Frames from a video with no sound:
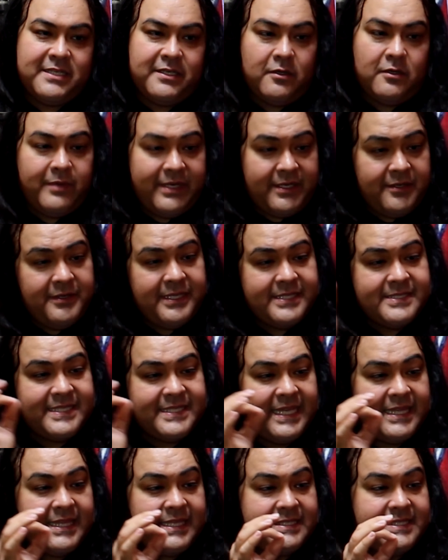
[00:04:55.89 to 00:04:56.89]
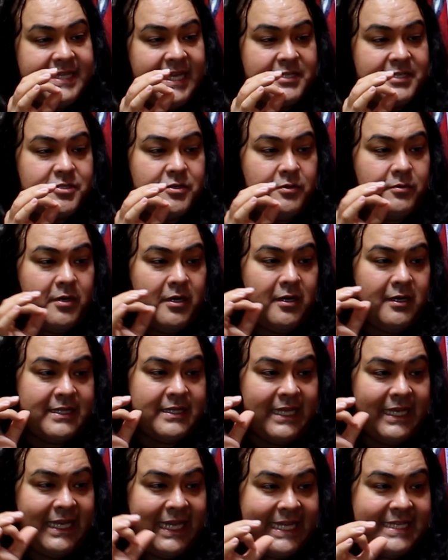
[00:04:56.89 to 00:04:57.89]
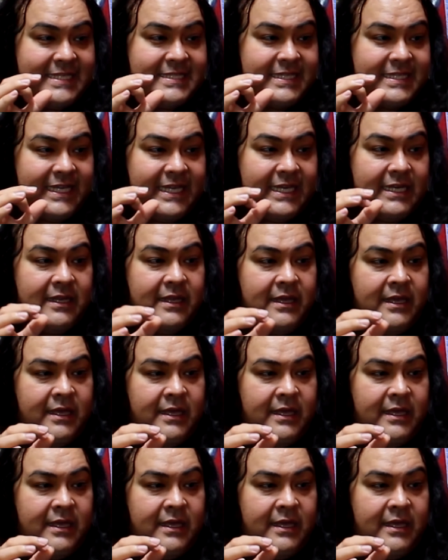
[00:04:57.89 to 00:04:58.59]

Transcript: You know, we do see the texture work, the lacing,